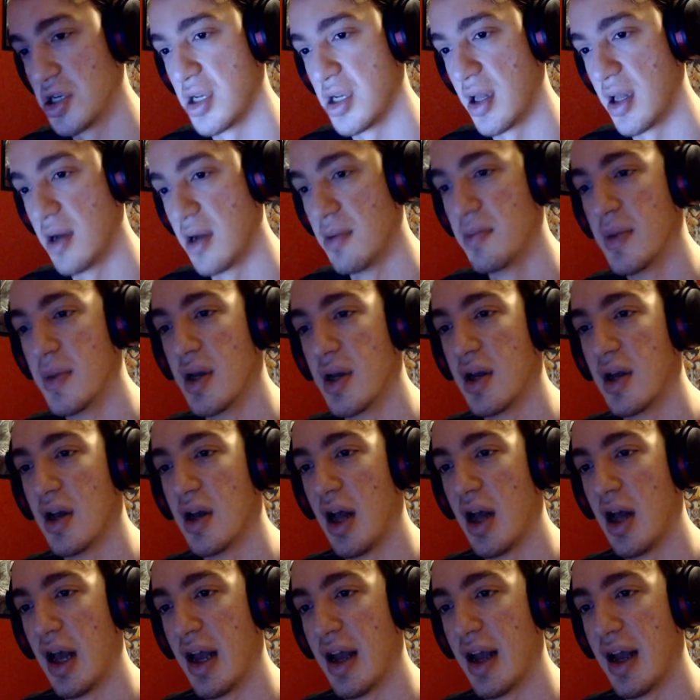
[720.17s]
there,
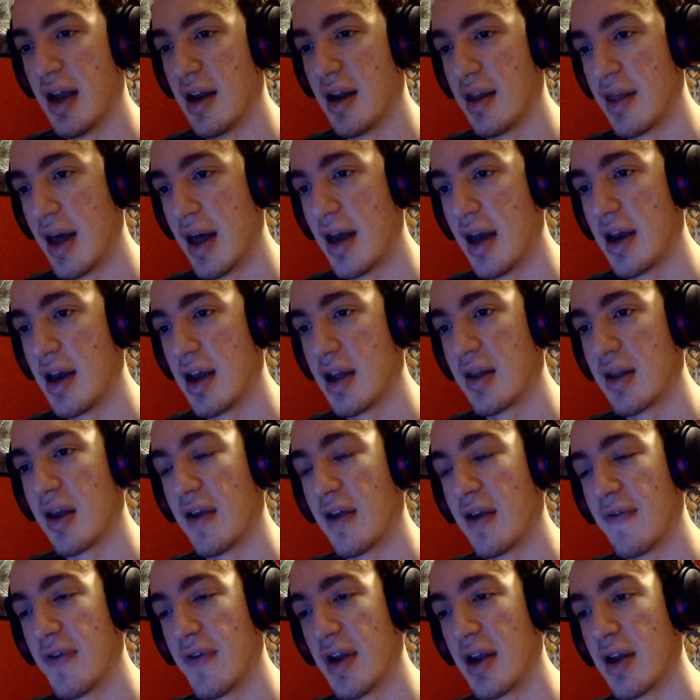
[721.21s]
and that is a
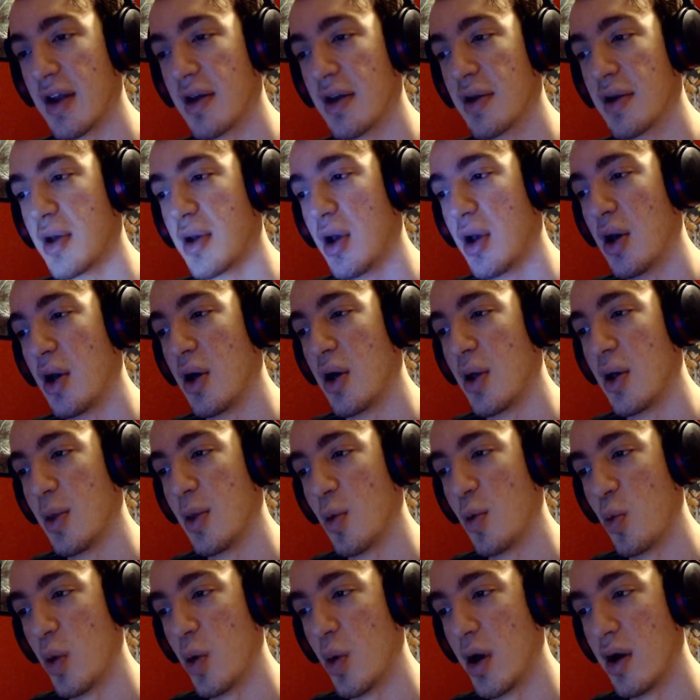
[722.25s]
thing
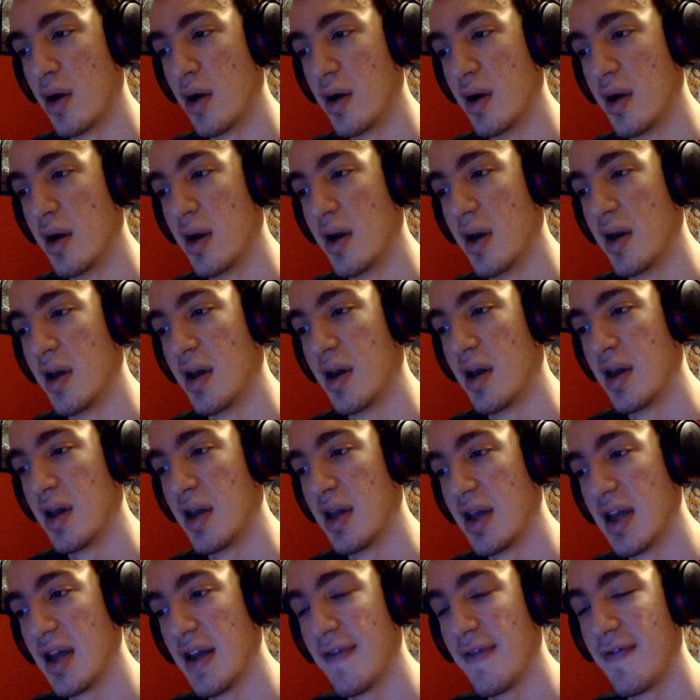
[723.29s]
where
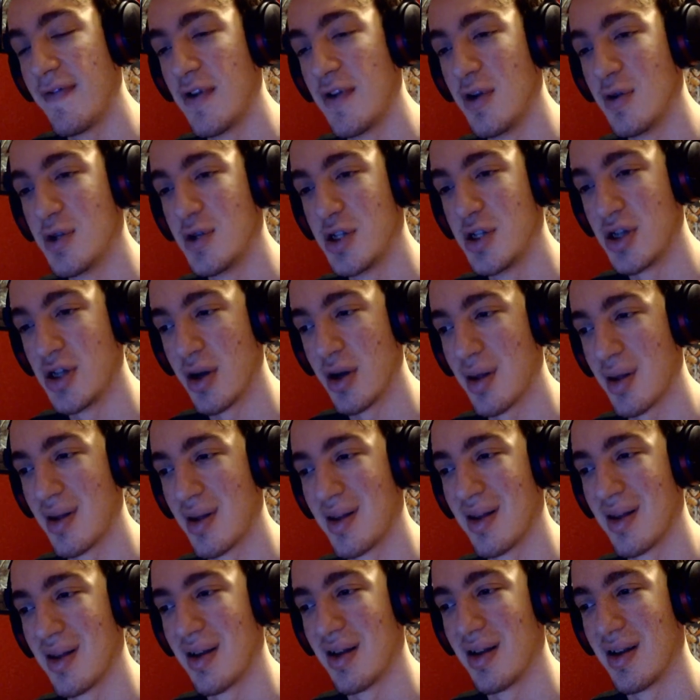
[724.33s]
if you
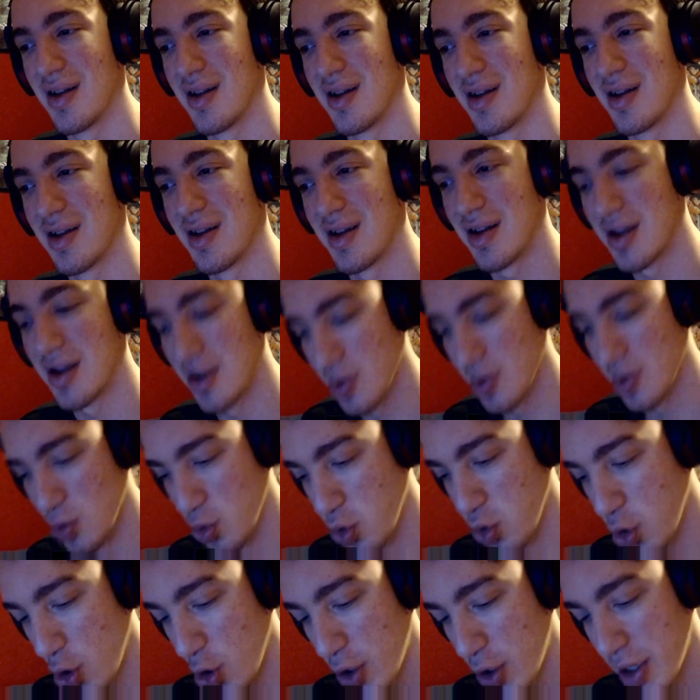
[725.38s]
just
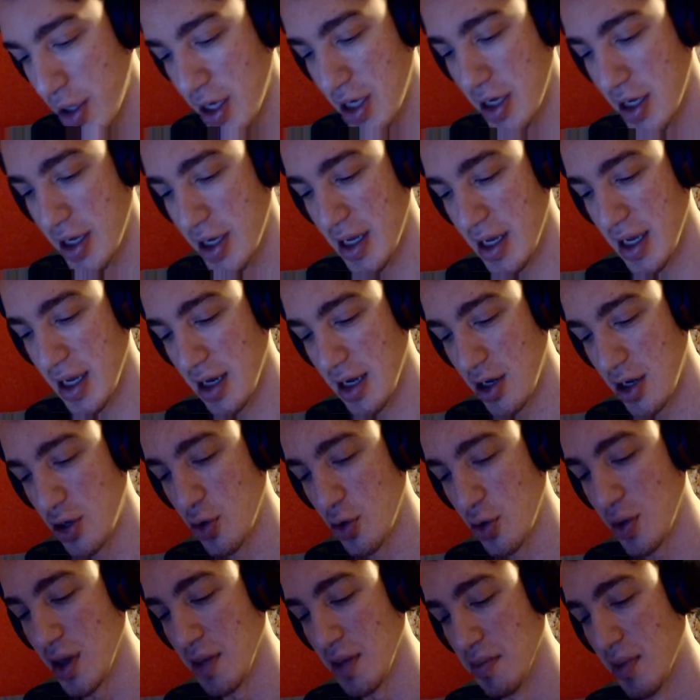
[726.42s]
look into
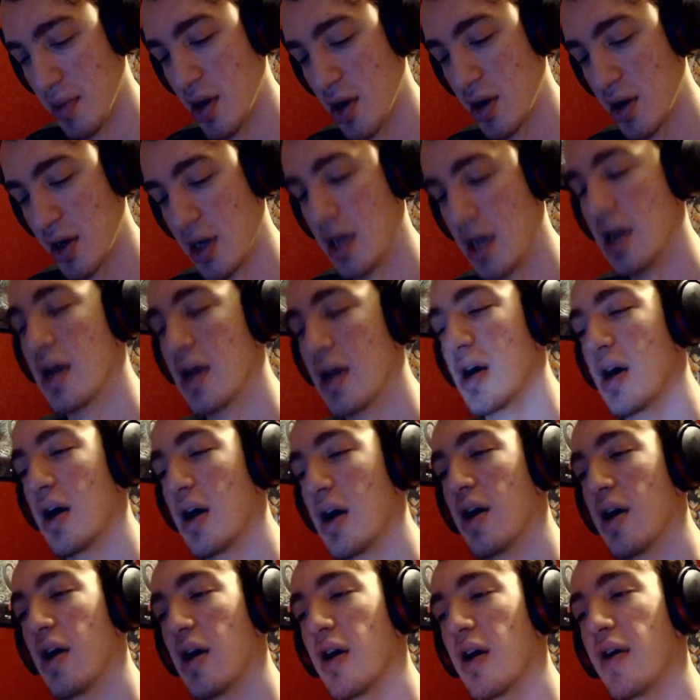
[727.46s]
the market
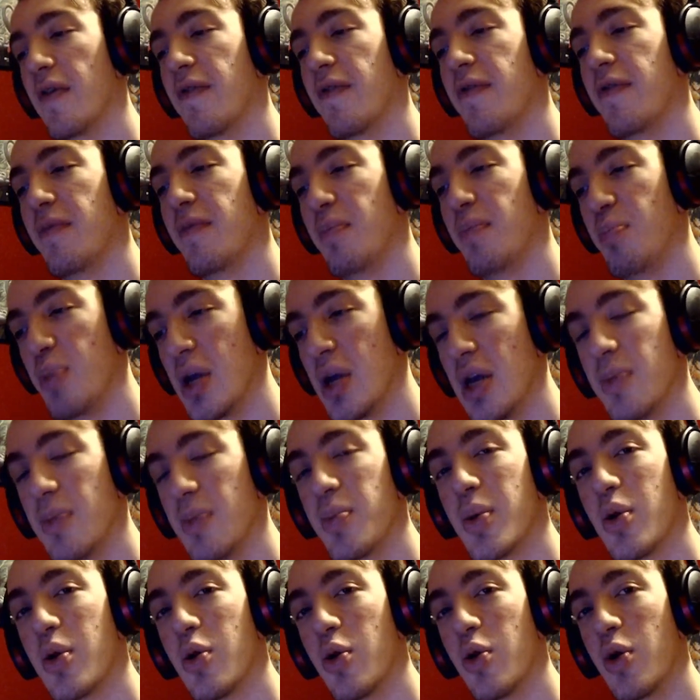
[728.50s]
of
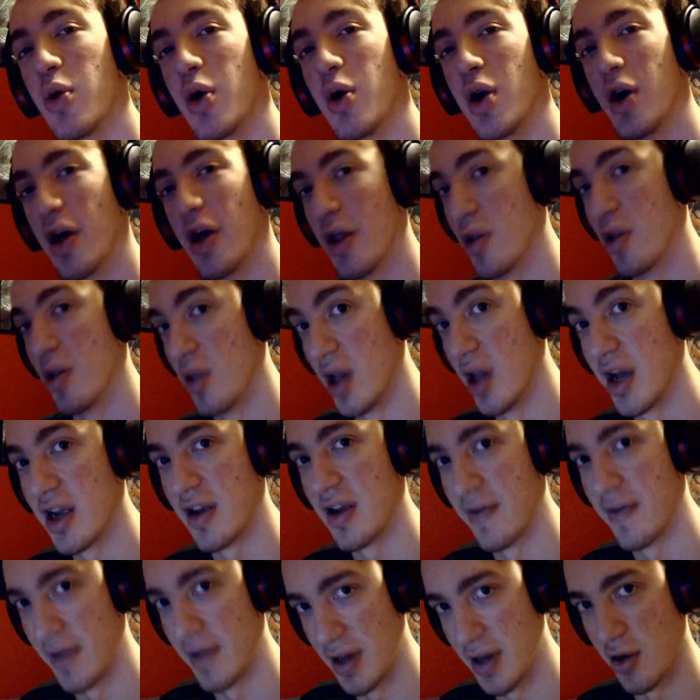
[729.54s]
people who like
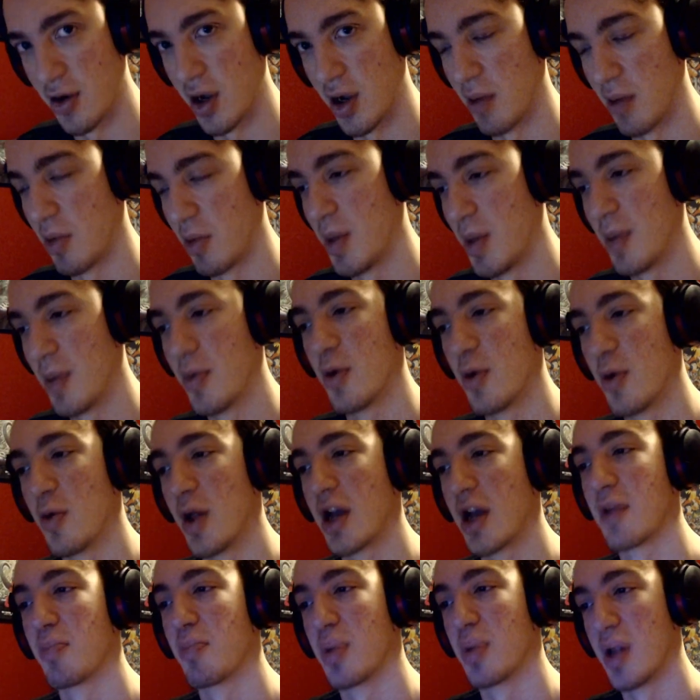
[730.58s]
video games, people
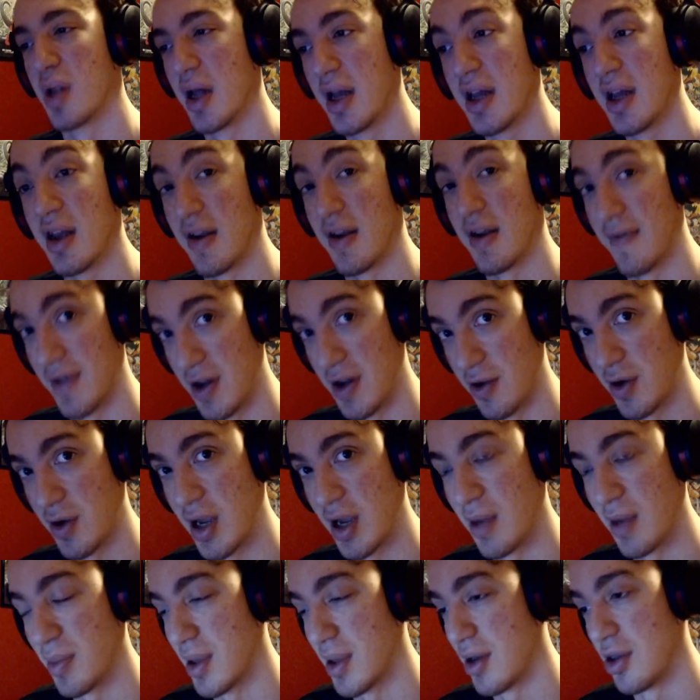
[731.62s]
like playing video
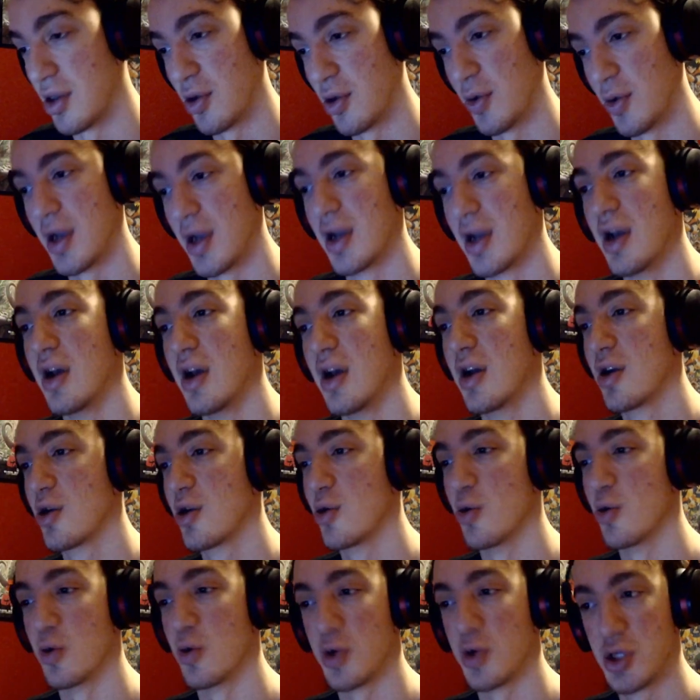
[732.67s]
games and doing
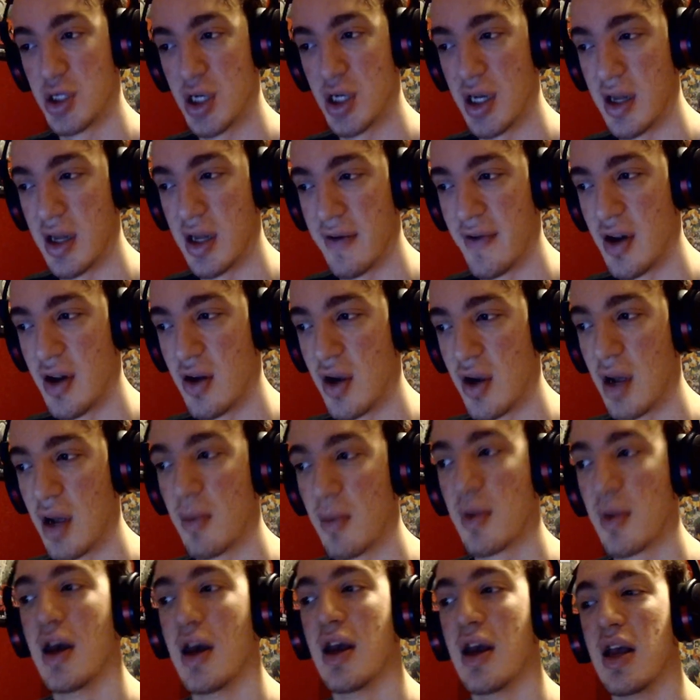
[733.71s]
cool shit in video
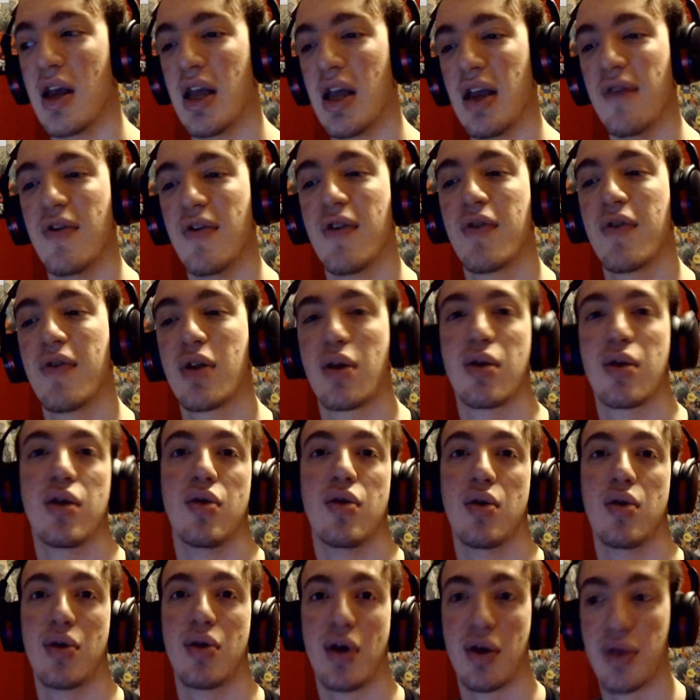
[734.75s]
games, even if it's a
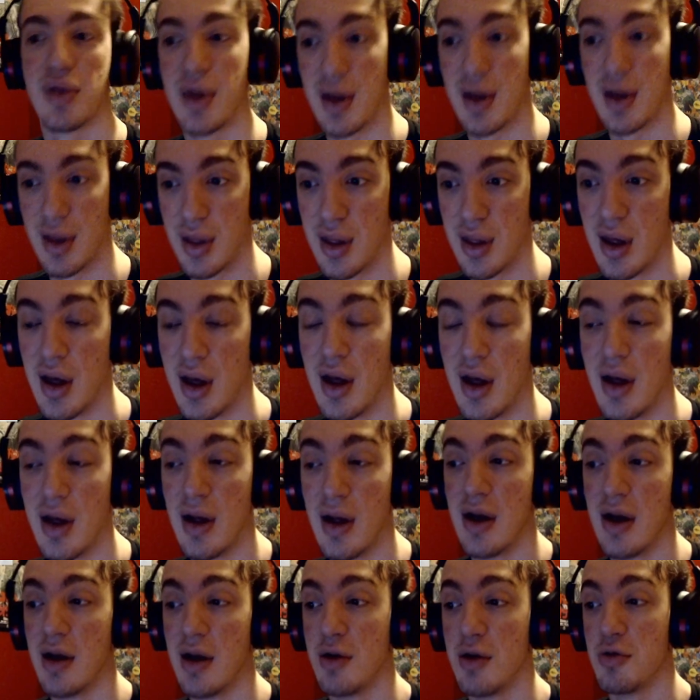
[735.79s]
series like this,
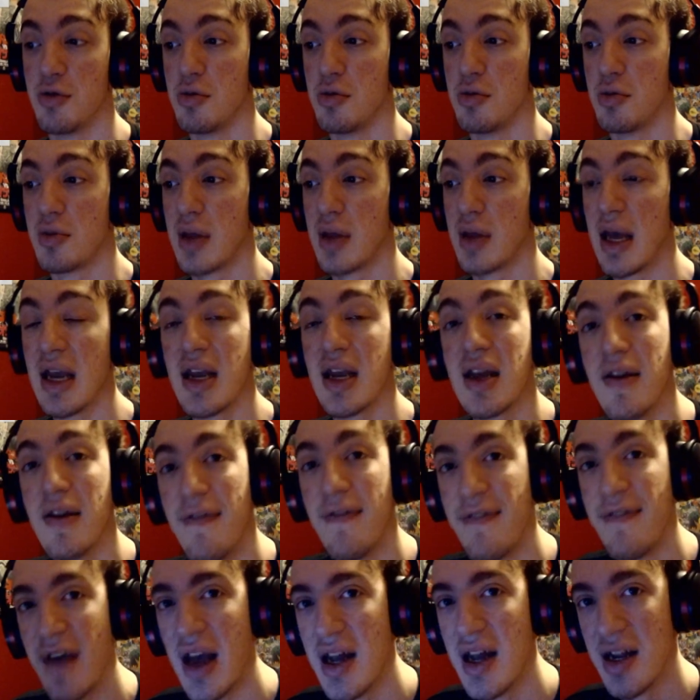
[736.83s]
take
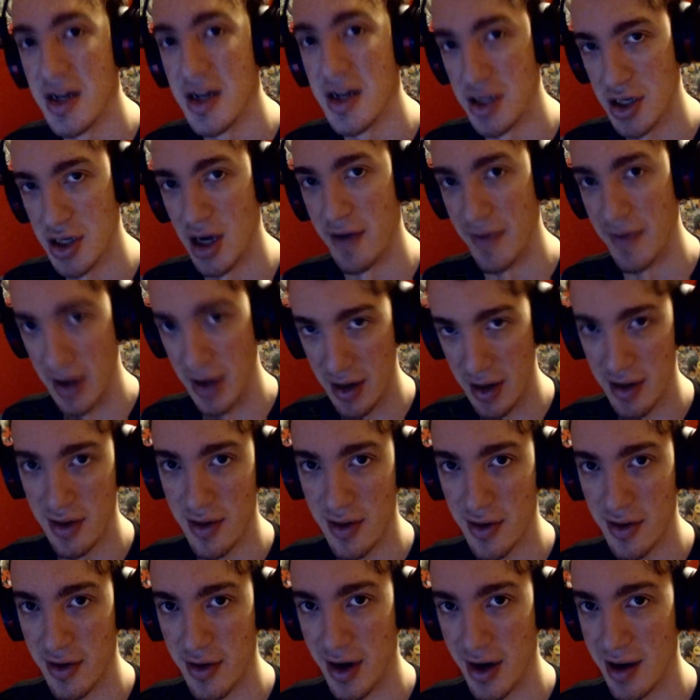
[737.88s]
advantage of it,
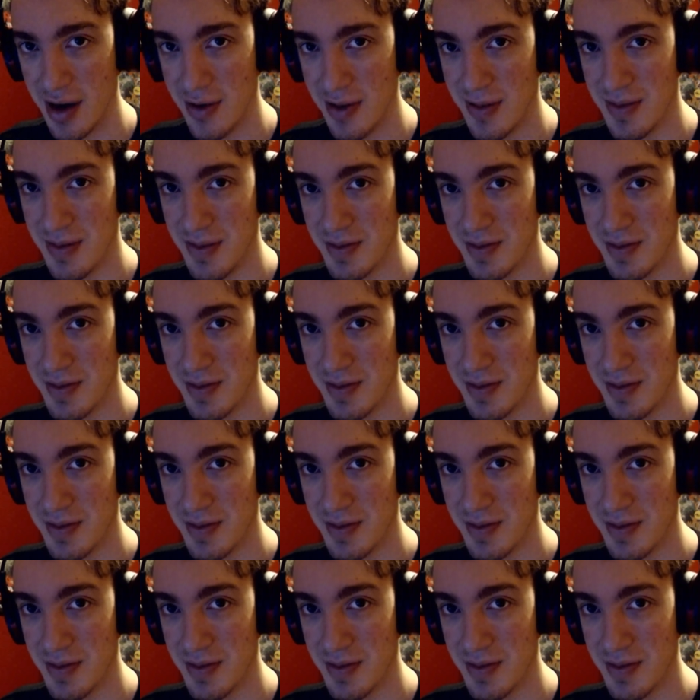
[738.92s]
right?